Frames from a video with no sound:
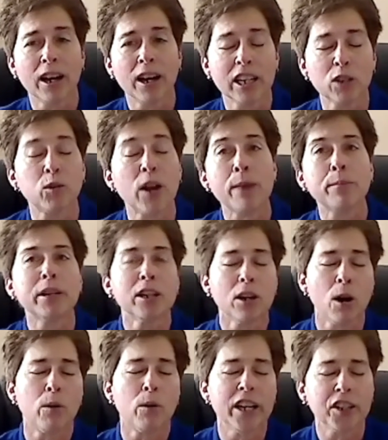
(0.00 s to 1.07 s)
grab and
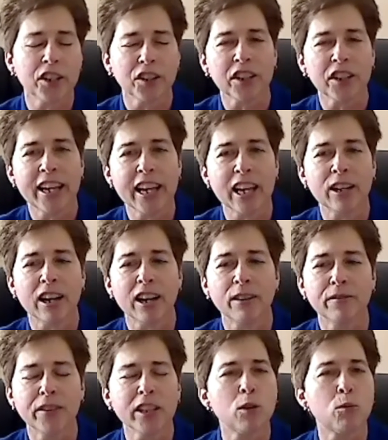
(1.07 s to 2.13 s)
go, I should say, at
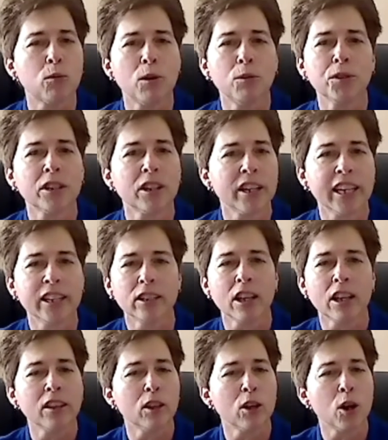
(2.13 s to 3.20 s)
Villa Rosa in
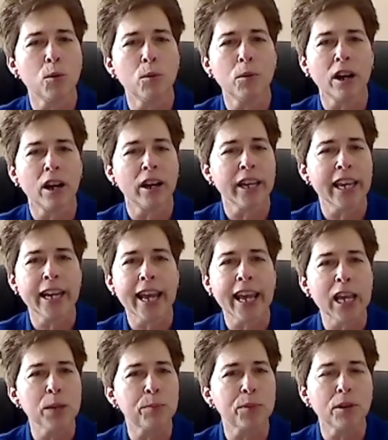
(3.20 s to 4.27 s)
Ludlow in
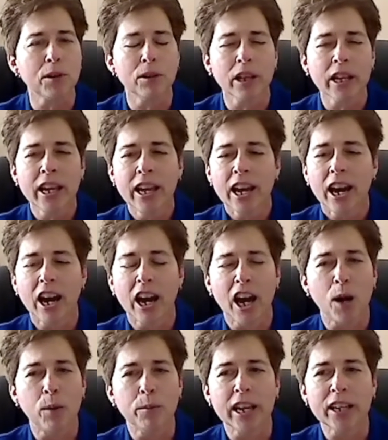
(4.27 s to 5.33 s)
April.
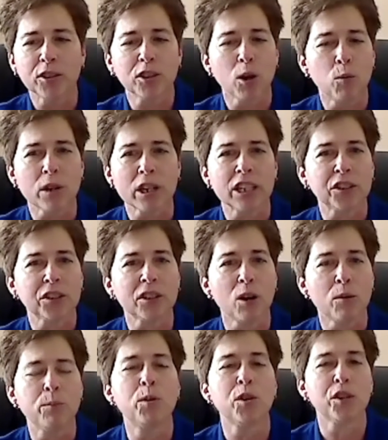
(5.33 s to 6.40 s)
And so we're going to
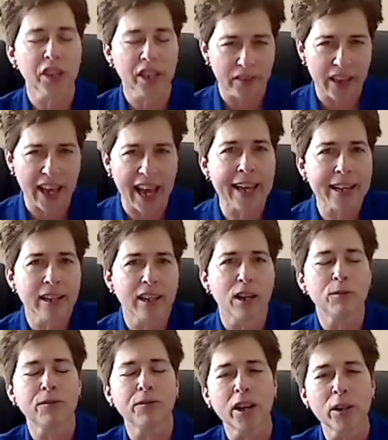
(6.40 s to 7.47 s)
start pushing that
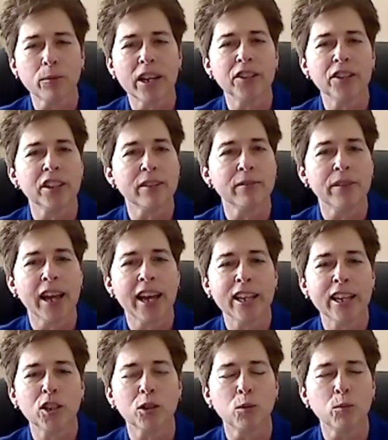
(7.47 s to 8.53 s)
fundraising
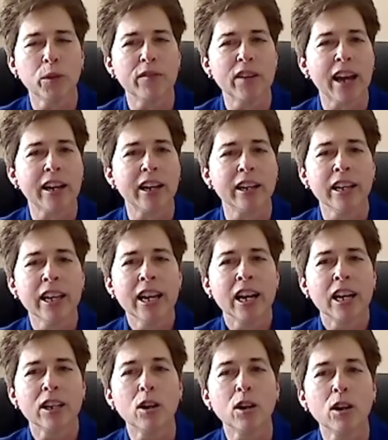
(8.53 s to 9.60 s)
event. We've got
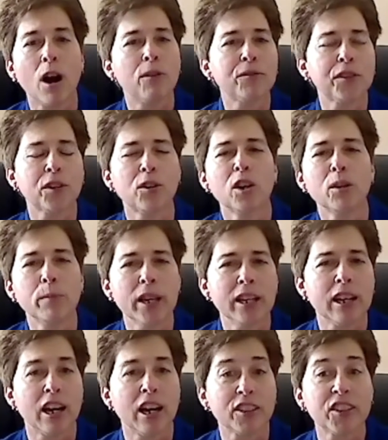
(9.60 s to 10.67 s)
golf tournament
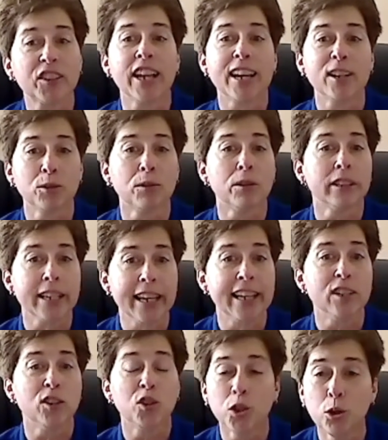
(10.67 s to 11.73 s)
scheduled in
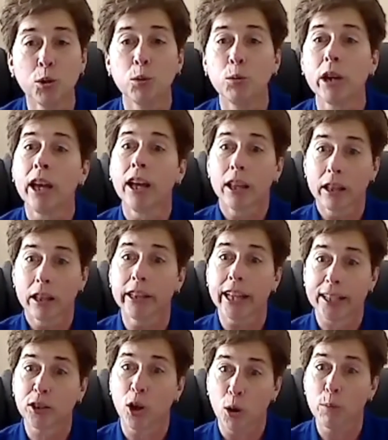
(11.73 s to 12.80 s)
June. Let's
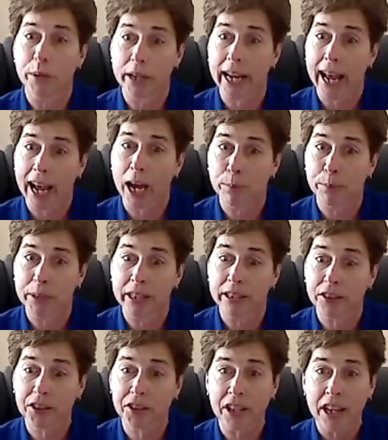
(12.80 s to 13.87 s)
hope it happens.